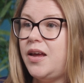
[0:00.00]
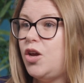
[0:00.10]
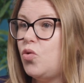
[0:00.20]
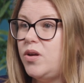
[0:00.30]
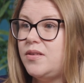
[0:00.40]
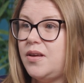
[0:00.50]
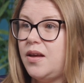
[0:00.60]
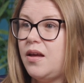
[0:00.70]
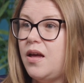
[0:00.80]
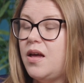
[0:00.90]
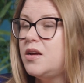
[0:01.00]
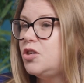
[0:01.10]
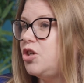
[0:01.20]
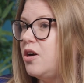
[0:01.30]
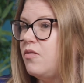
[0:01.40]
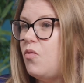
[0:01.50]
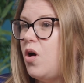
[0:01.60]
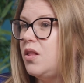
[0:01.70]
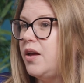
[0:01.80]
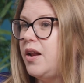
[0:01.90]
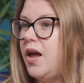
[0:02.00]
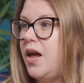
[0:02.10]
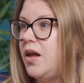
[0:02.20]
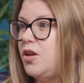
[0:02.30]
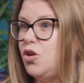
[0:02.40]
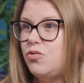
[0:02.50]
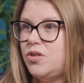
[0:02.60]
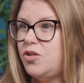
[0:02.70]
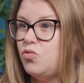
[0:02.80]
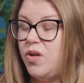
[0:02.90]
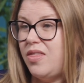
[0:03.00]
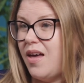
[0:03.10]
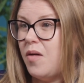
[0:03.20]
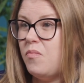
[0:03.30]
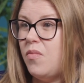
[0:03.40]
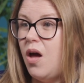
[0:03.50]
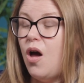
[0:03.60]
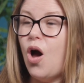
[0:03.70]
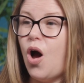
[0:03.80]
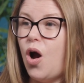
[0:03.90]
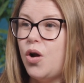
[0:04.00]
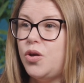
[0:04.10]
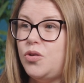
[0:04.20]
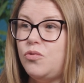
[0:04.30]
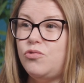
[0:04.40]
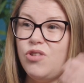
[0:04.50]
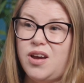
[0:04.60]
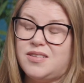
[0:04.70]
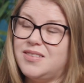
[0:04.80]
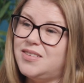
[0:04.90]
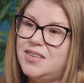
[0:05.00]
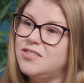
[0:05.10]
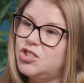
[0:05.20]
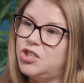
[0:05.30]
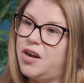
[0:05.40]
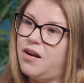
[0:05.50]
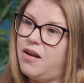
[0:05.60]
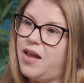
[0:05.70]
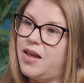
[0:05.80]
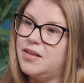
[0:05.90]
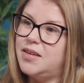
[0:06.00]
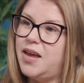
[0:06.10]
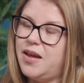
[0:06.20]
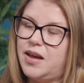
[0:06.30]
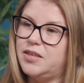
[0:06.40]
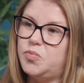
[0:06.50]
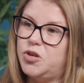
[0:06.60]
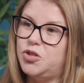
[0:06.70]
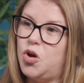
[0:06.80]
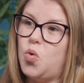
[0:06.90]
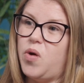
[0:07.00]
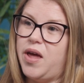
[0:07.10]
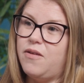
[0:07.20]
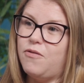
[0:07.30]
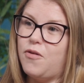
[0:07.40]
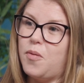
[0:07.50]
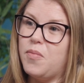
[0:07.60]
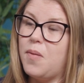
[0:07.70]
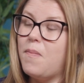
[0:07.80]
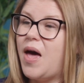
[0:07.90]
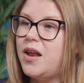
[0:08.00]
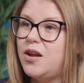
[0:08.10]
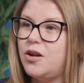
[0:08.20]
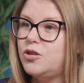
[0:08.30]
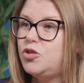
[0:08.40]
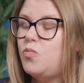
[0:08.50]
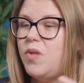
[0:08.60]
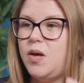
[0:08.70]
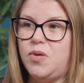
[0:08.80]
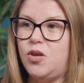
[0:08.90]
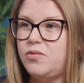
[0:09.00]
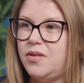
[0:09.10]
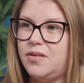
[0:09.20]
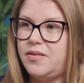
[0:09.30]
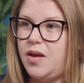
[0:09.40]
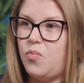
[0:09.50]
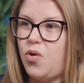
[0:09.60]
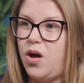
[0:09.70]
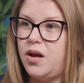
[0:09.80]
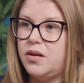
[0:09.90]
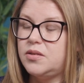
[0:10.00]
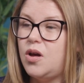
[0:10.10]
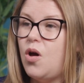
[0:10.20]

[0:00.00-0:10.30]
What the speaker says: increasing share of wallet and usage with them? Are you trying to steal share and take customers away from competitors who might be using the same product?